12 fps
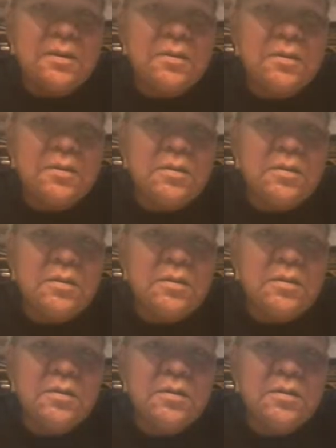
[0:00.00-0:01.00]

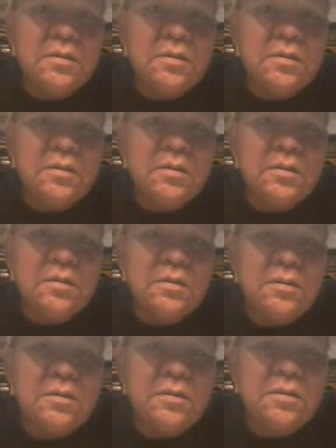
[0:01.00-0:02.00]

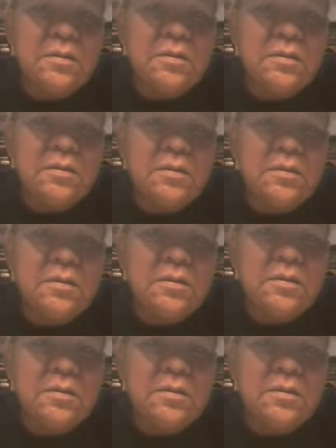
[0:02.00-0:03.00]

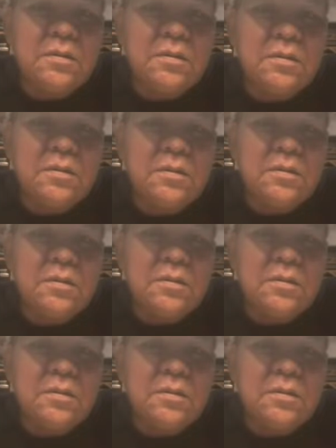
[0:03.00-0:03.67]
(silent)